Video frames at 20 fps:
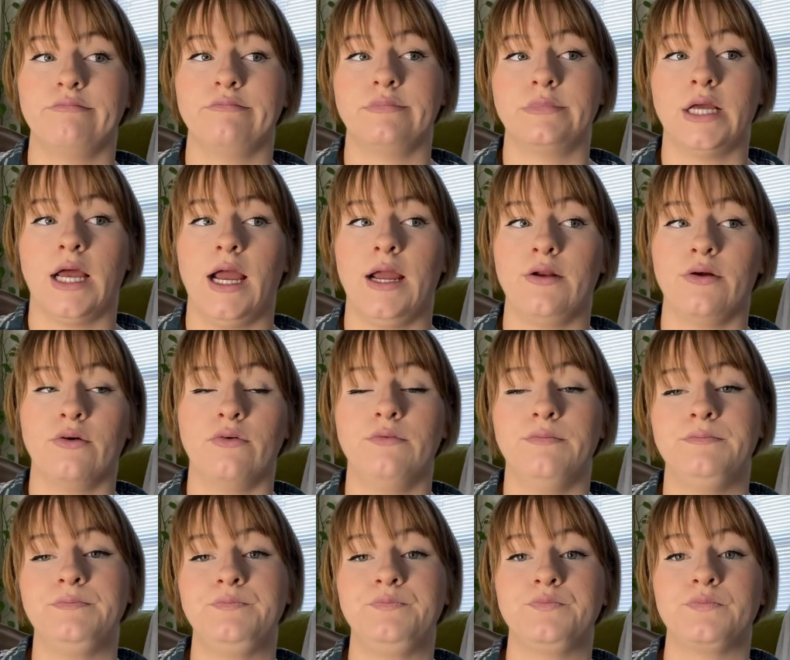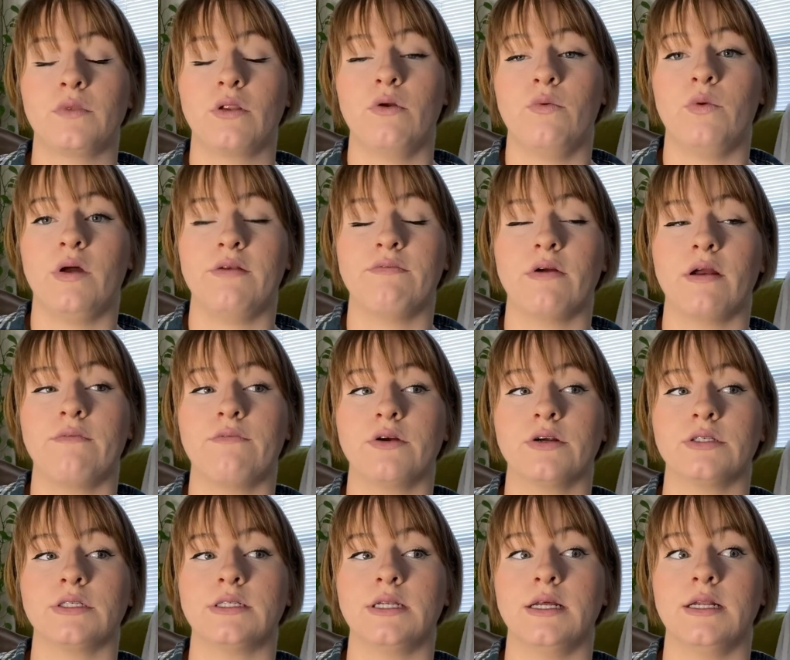title whenever I
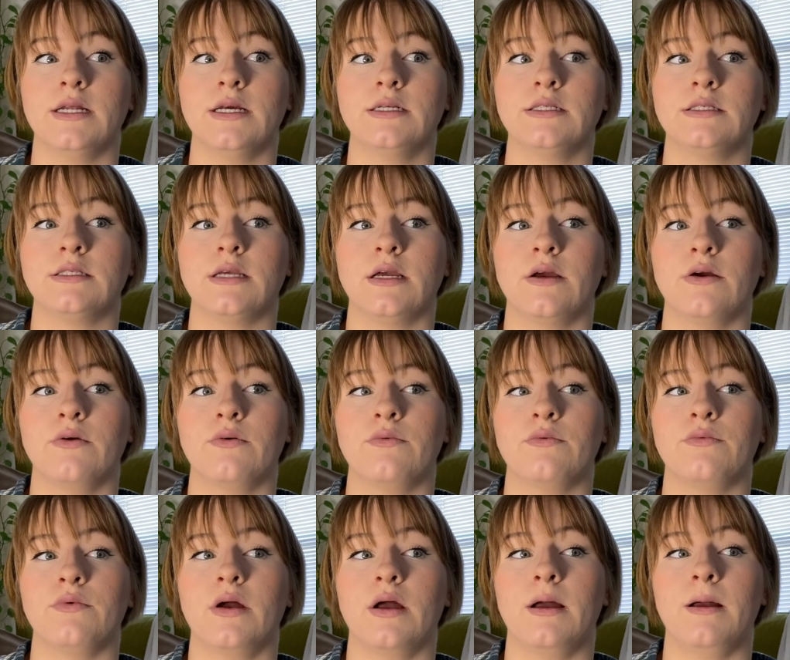first did it. So